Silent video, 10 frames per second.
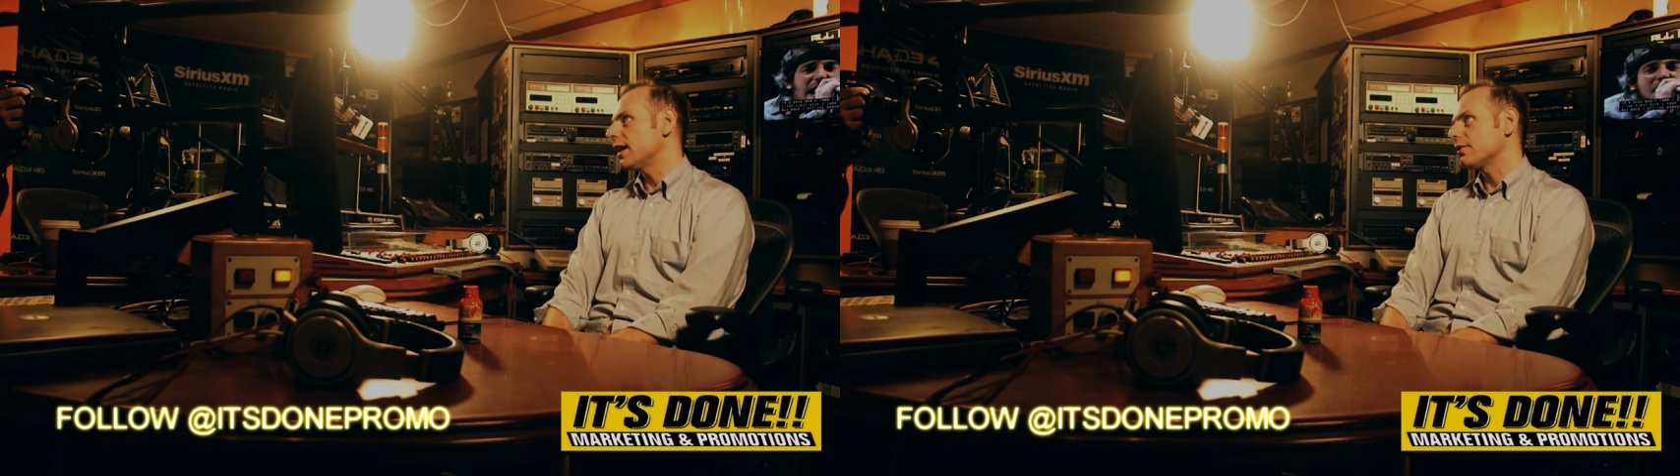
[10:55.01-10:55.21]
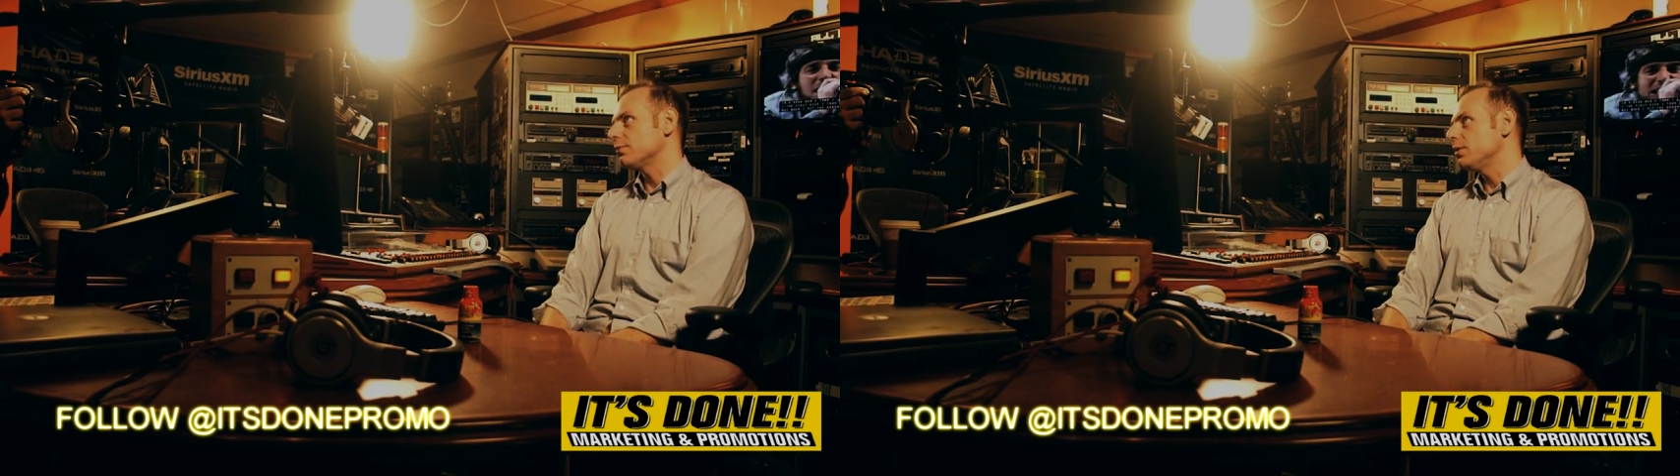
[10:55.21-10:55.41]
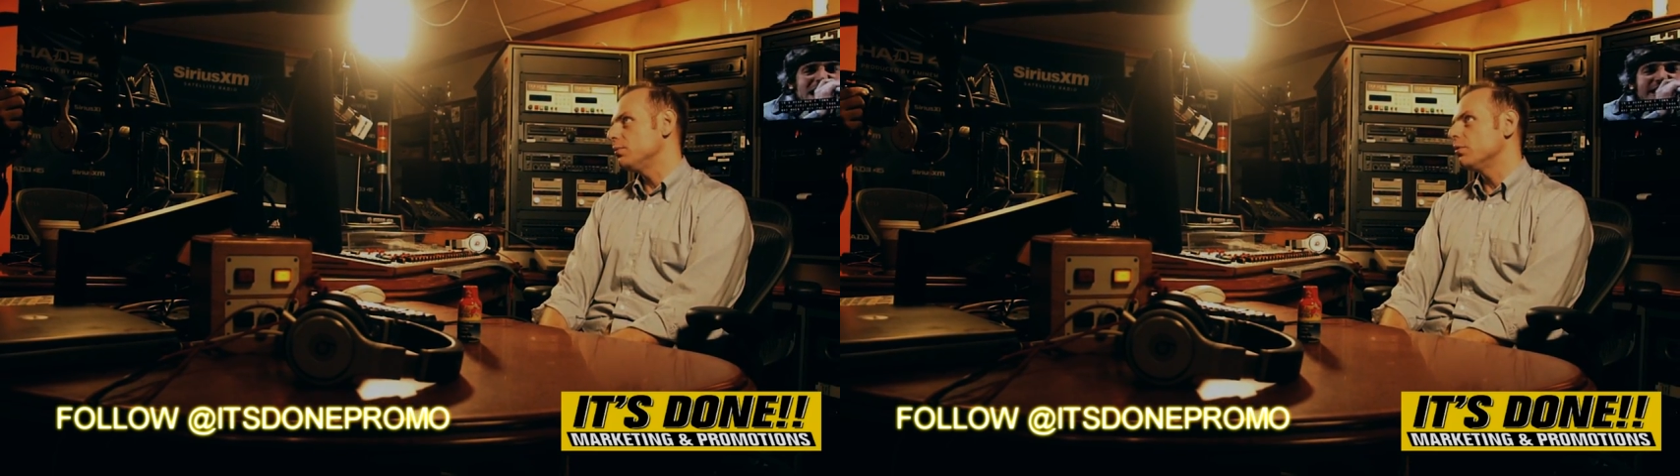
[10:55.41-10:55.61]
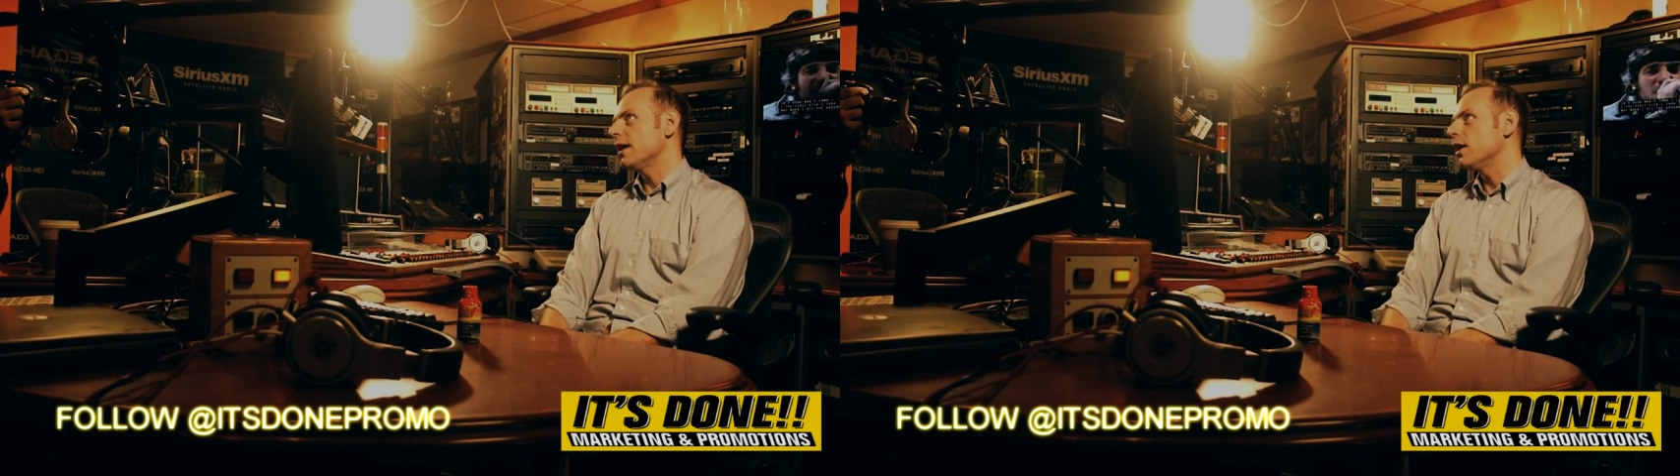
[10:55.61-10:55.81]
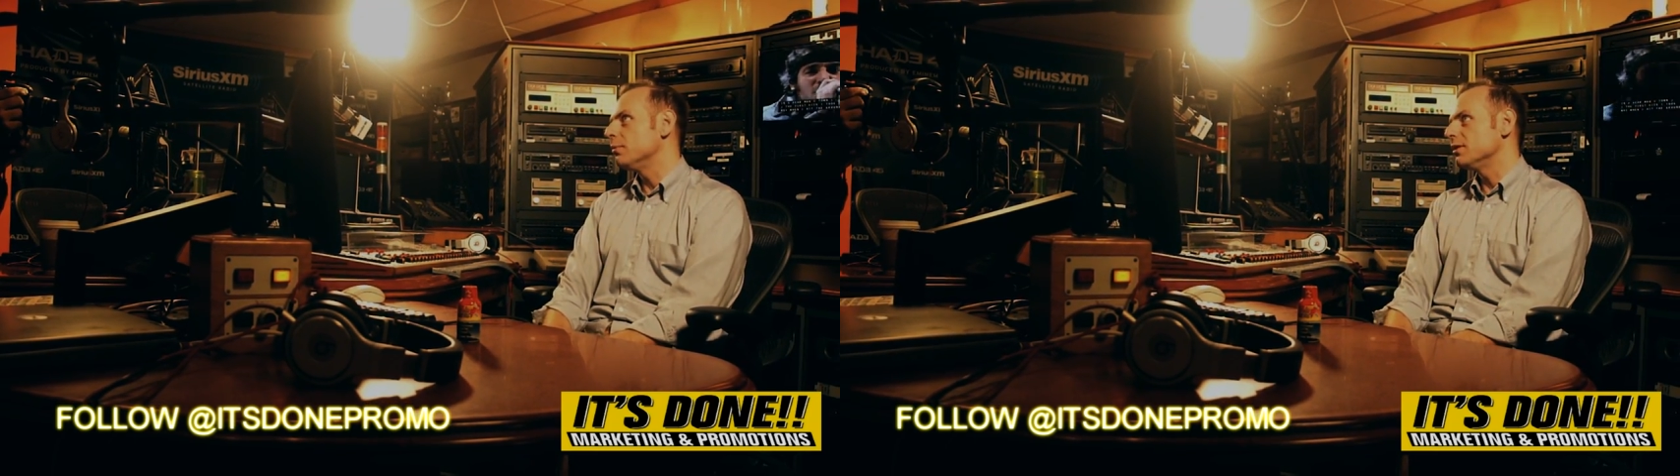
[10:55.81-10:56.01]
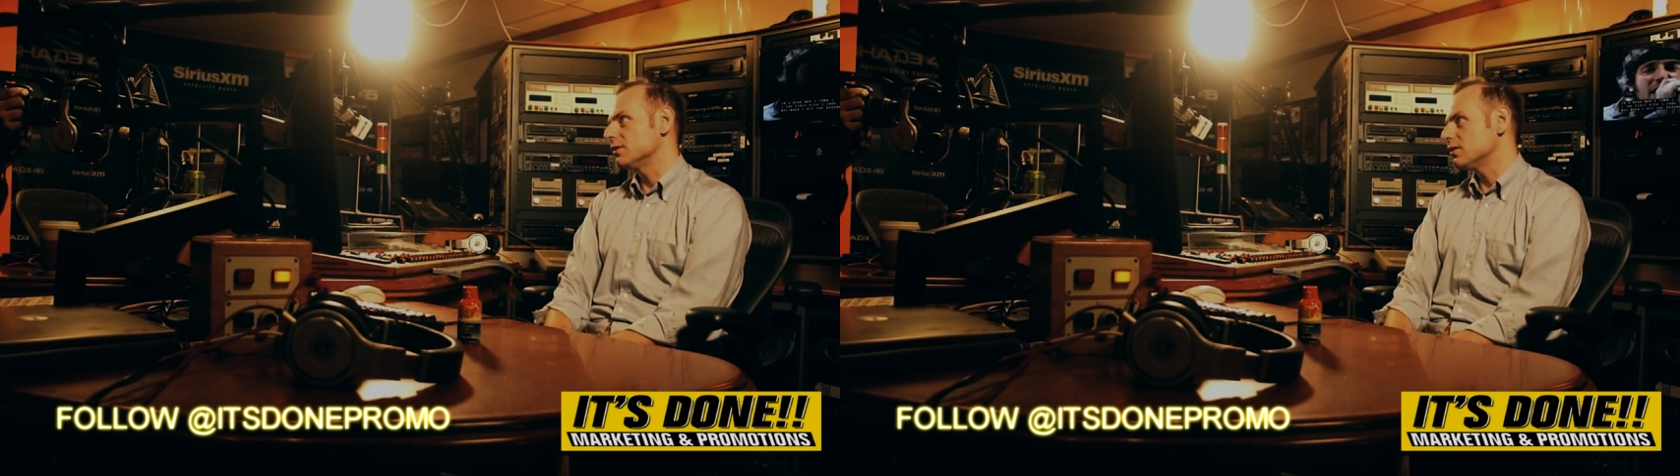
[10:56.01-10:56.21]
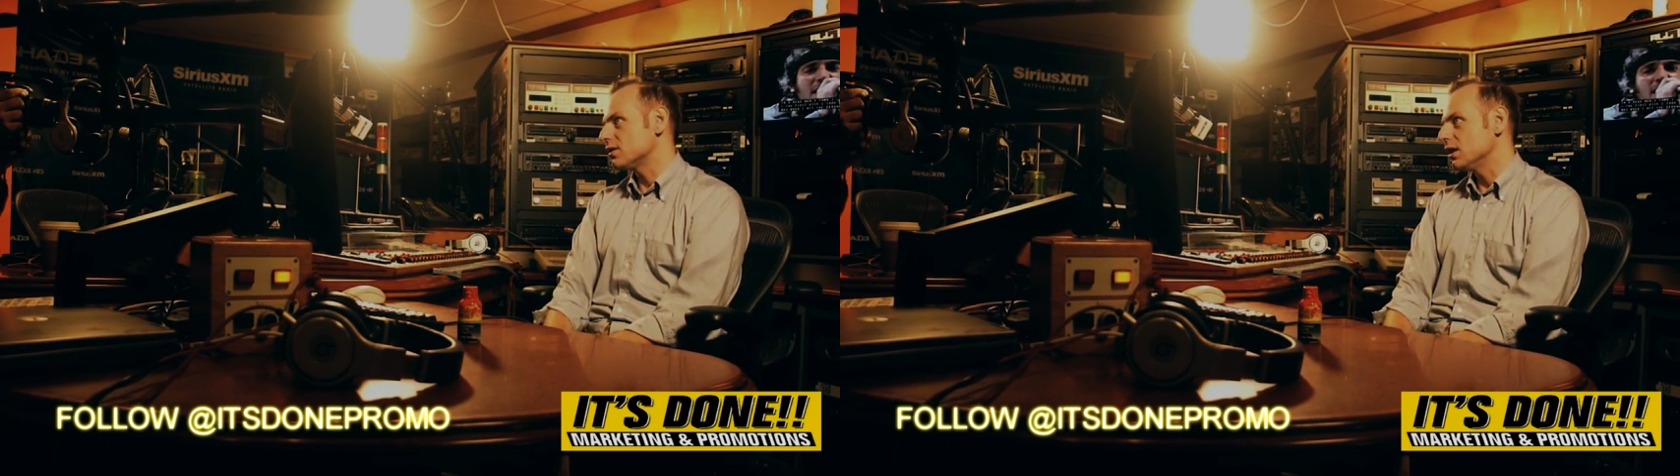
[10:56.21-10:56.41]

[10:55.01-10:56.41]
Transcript: class with people with helmets and